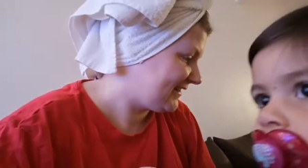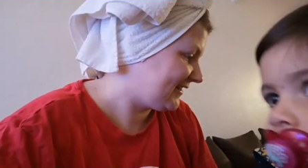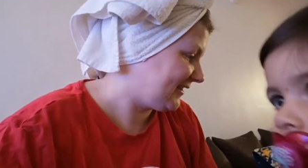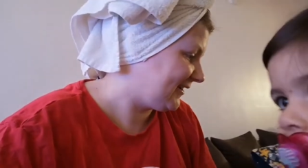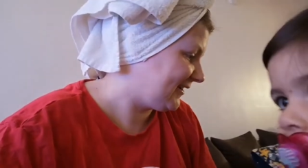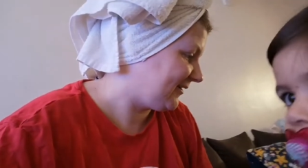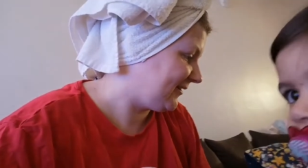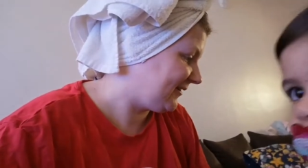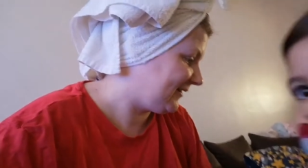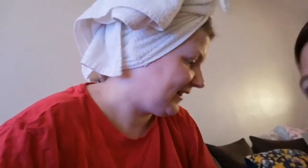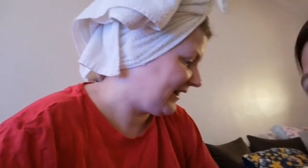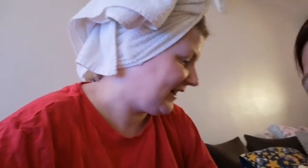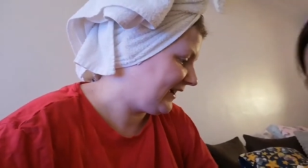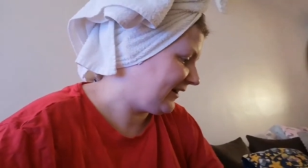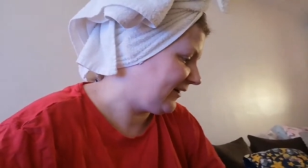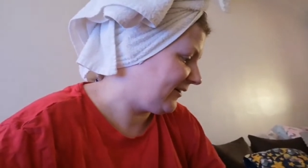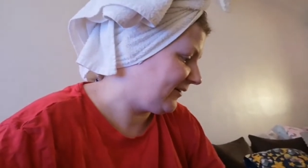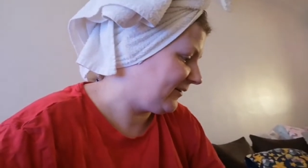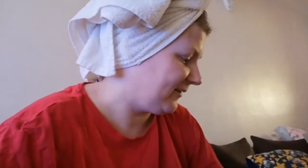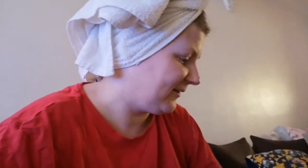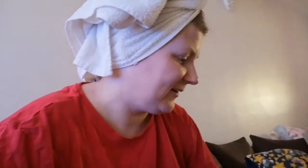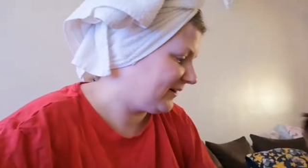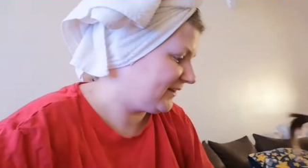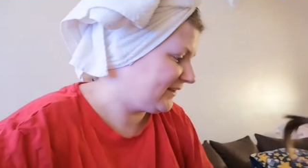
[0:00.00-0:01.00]
So I
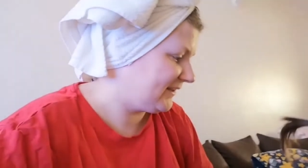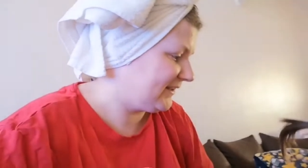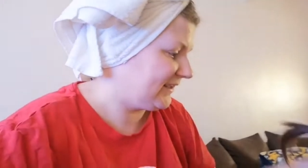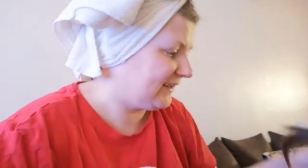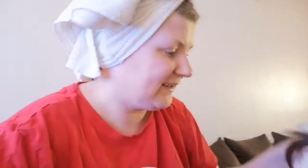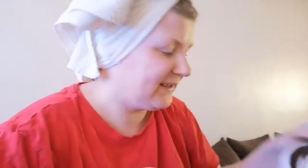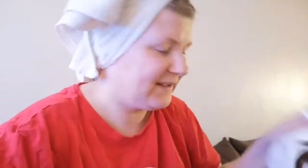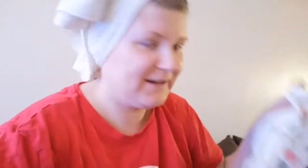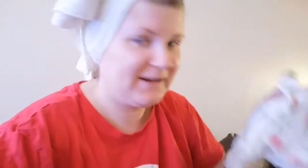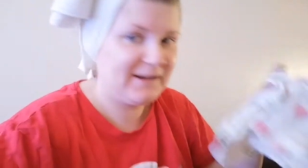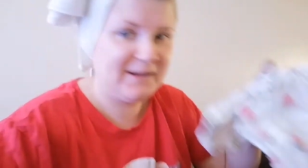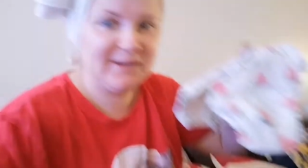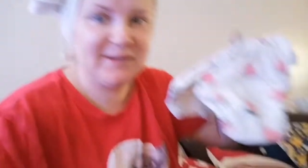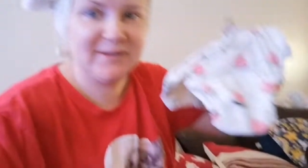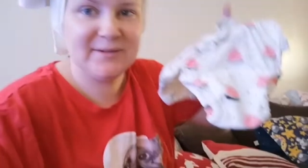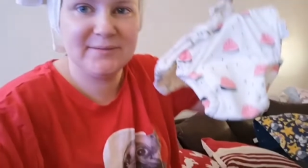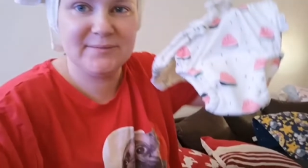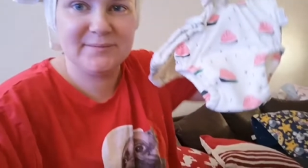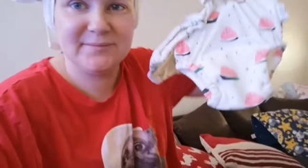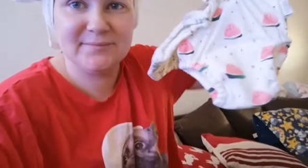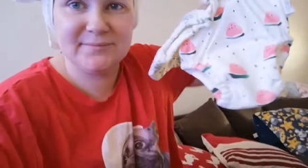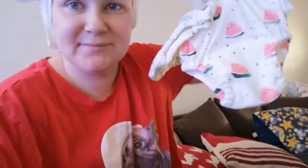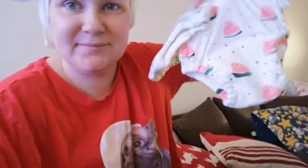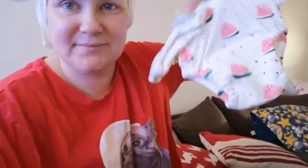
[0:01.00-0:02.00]
ordered,
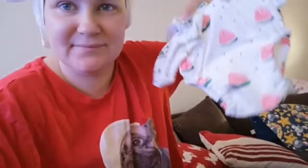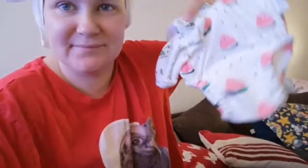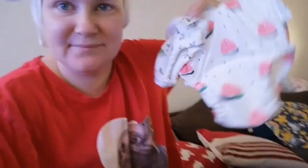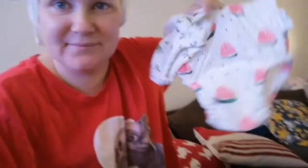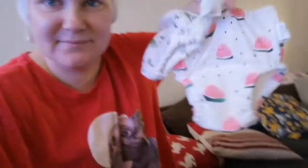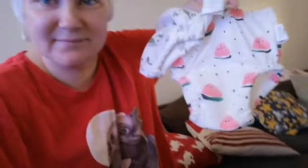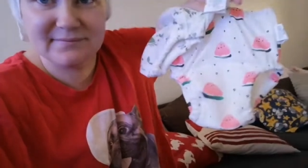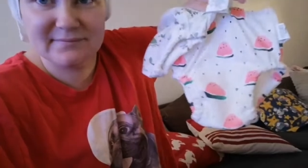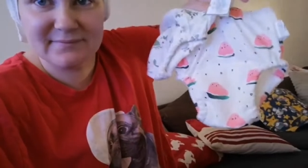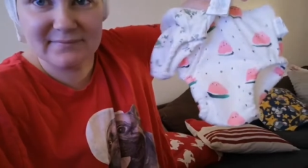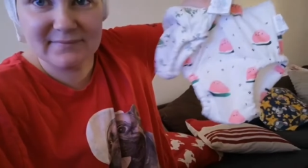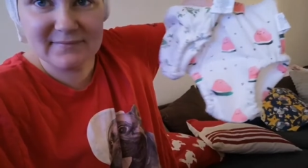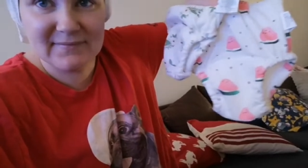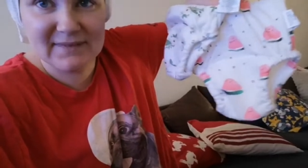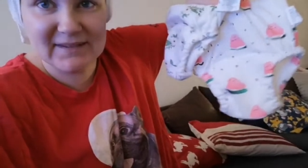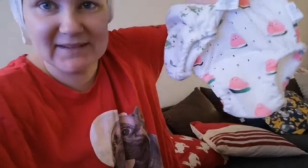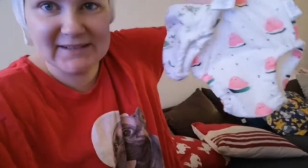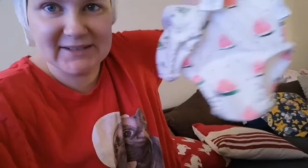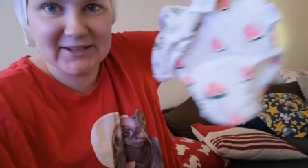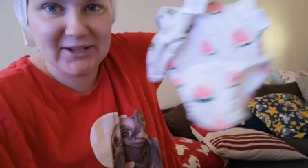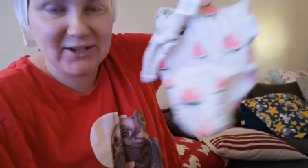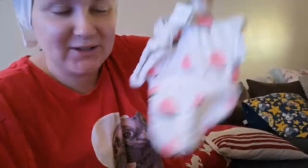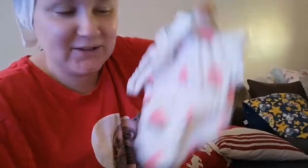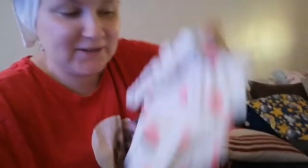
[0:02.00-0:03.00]

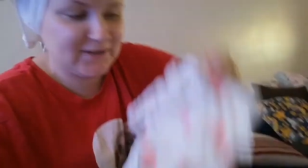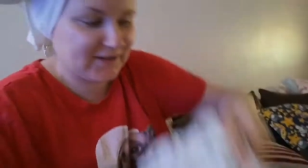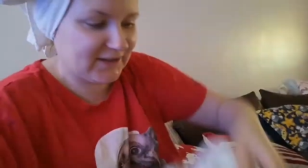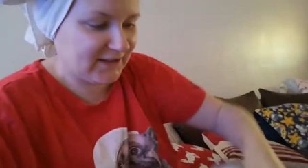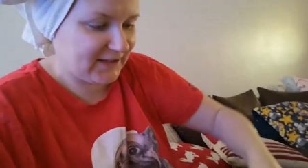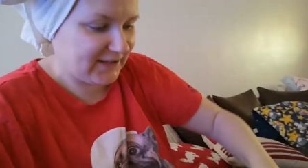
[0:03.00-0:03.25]
it's not